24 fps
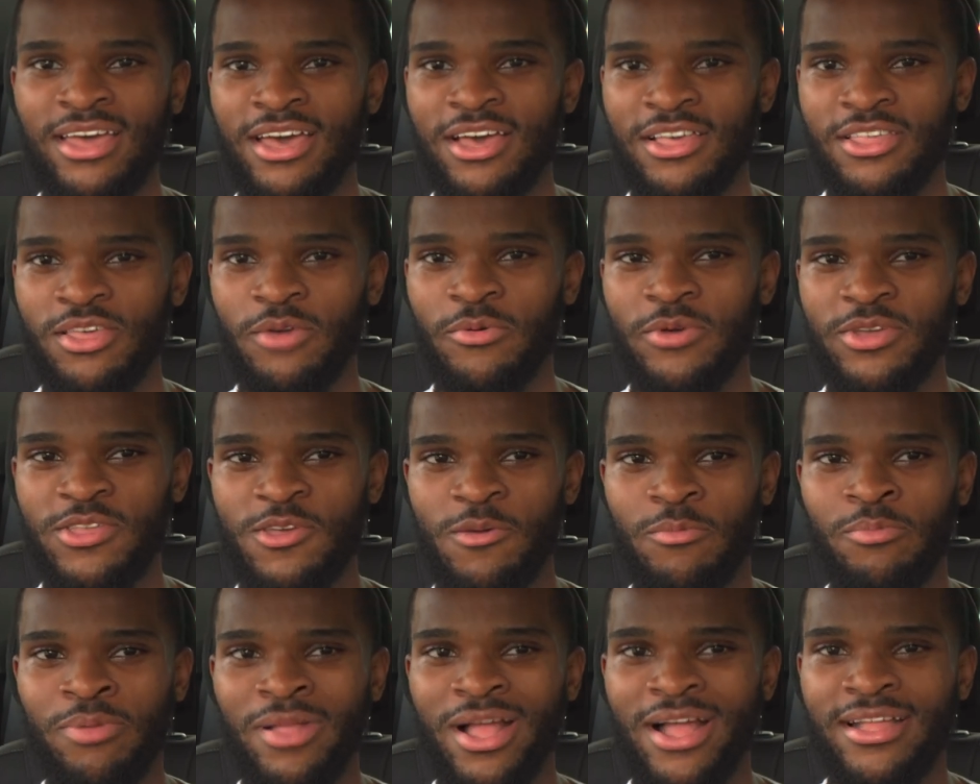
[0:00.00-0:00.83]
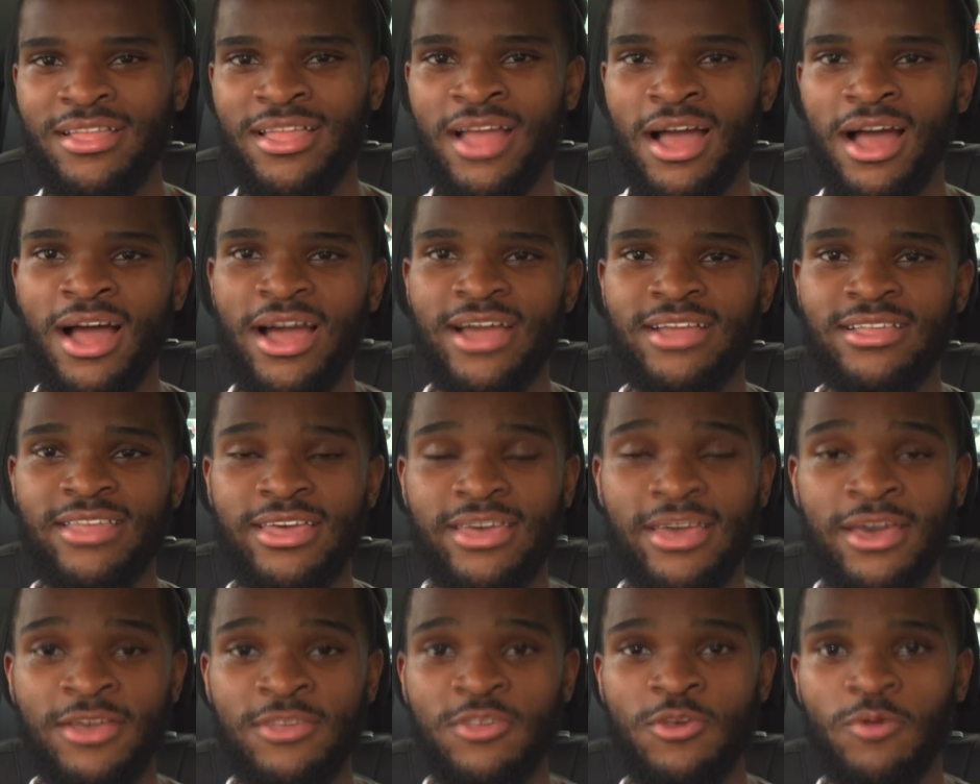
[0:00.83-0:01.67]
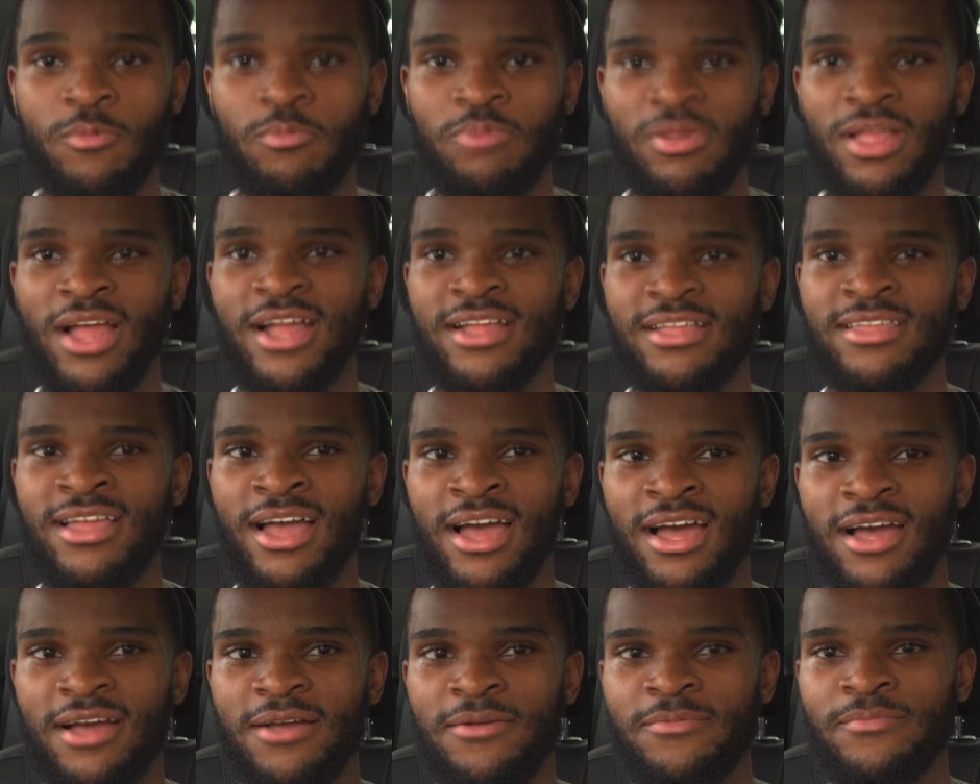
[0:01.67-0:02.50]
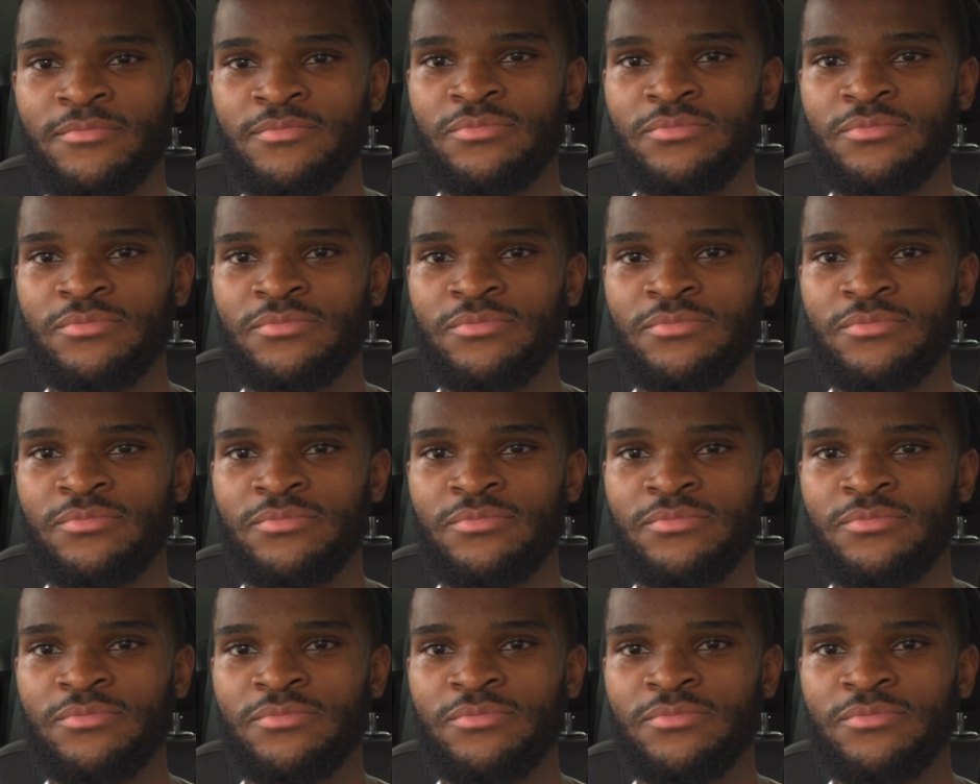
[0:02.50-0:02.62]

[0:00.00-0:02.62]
And so when you plant that idea and you plant that,